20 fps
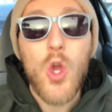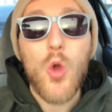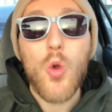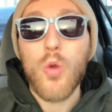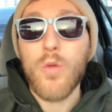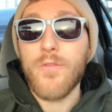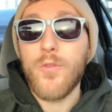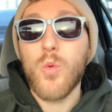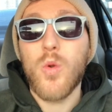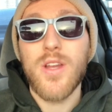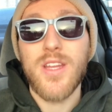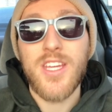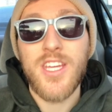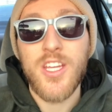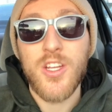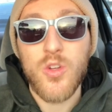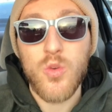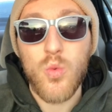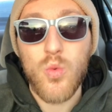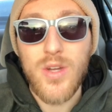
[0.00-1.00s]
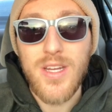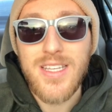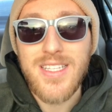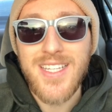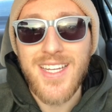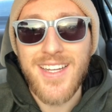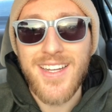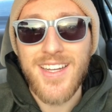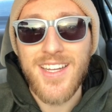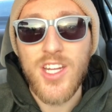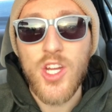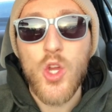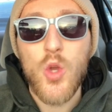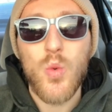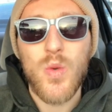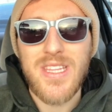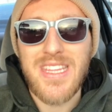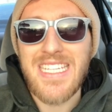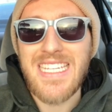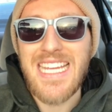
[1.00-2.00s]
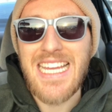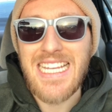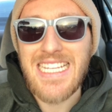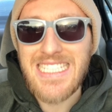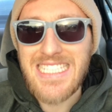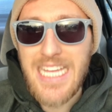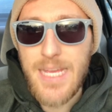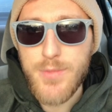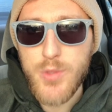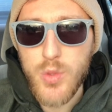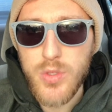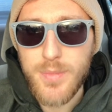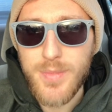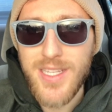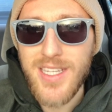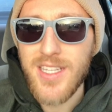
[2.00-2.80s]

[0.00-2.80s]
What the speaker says: or if you want to hear what the next steps would be,